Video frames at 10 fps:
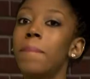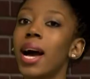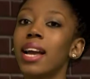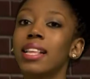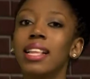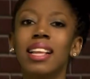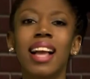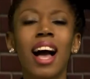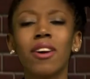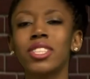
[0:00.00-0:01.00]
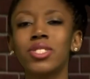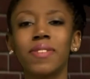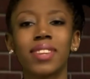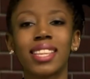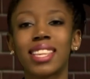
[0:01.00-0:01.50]
but how could you
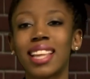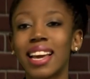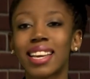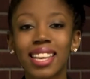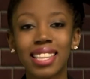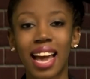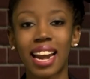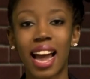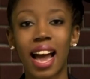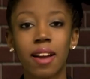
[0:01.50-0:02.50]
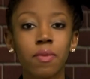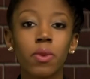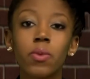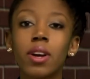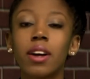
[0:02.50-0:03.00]
even let the debt get that high?
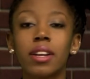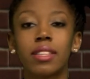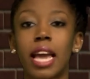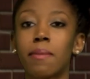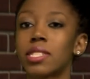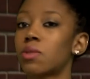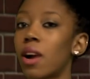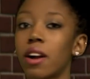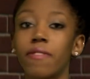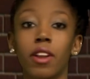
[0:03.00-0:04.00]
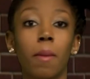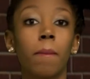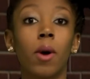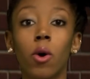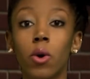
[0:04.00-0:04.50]
We all know Dame is a Rockefeller
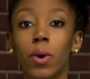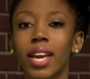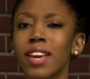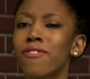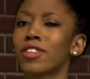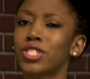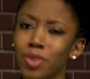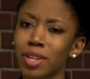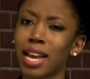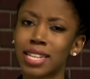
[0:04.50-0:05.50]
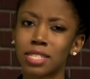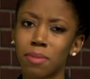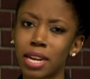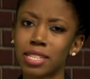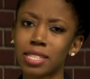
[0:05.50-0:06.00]
mogul and he for surely has the
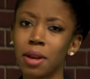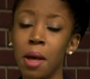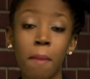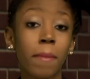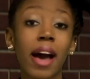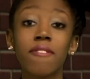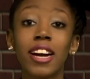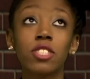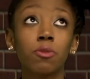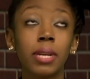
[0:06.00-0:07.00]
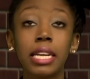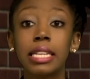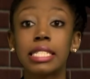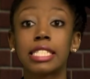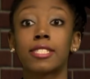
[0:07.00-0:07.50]
money, so my advice would be
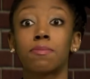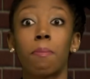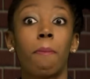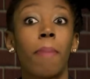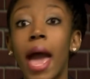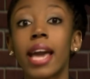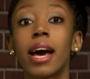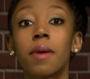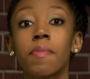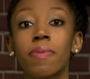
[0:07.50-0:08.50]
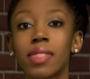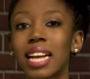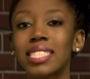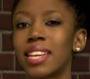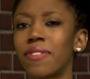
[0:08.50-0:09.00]
just pay up.
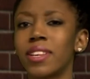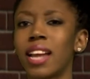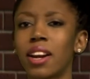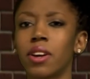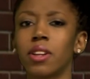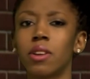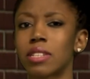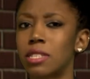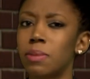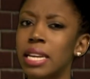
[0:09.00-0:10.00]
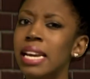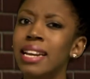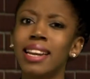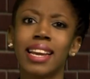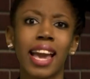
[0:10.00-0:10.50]
That's definitely not a good look to be
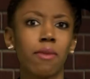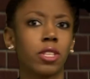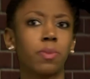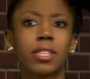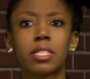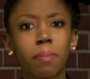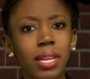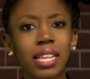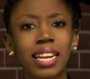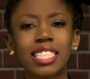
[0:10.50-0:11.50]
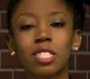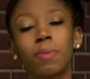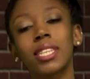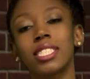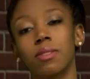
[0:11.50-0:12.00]
negating responsibilities,
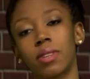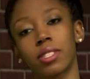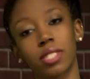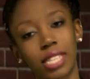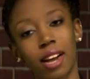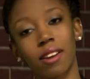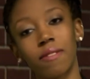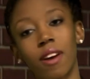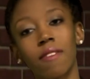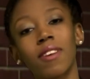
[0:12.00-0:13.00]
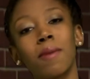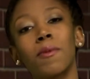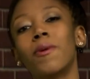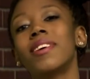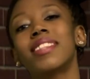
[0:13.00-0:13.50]
especially when there's a child involved. Come
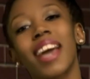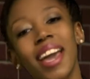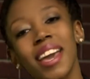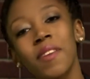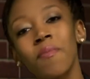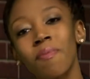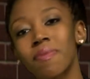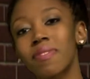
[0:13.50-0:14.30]
on, Dame!